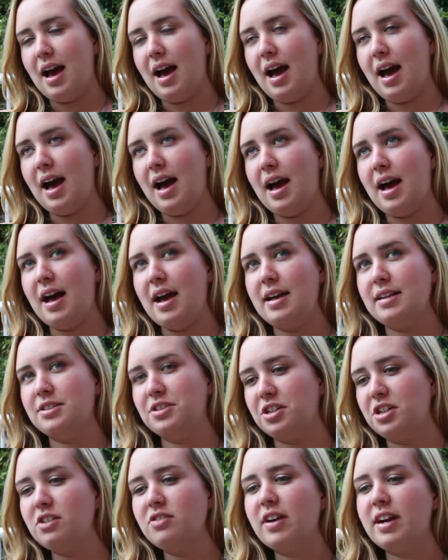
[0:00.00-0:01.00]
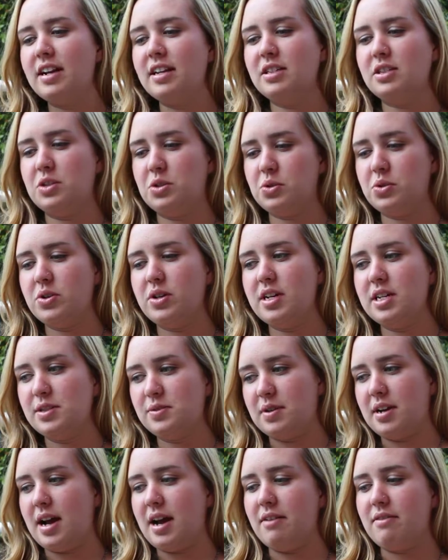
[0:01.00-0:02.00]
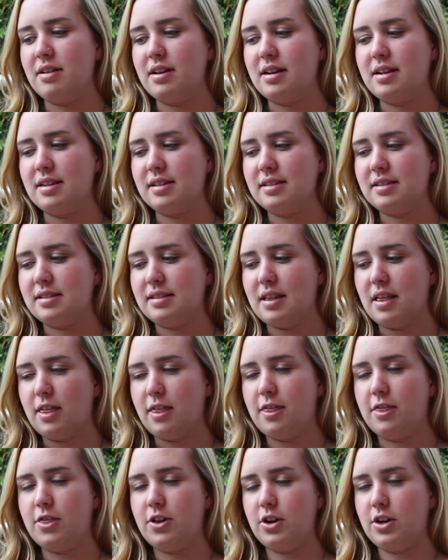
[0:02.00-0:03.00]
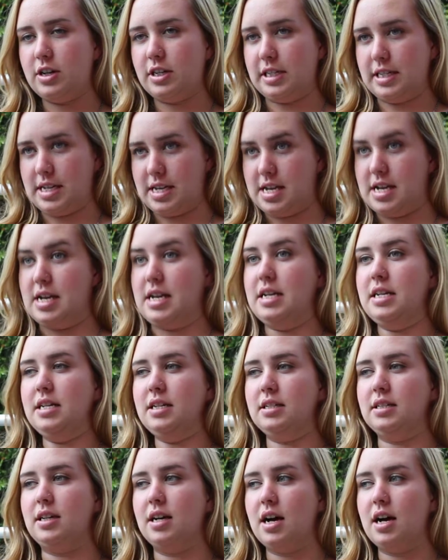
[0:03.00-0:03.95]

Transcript: I started writing stories when I was 13.